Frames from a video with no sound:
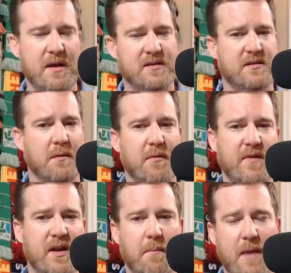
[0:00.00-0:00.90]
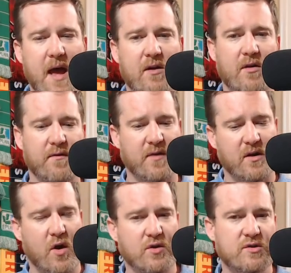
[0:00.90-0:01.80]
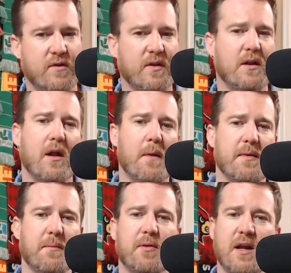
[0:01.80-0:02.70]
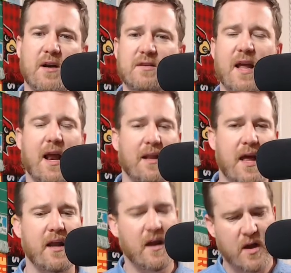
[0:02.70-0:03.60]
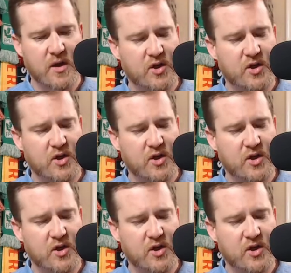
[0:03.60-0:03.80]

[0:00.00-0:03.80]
Is some of it a matter of the culture of the club and the players at Atleti?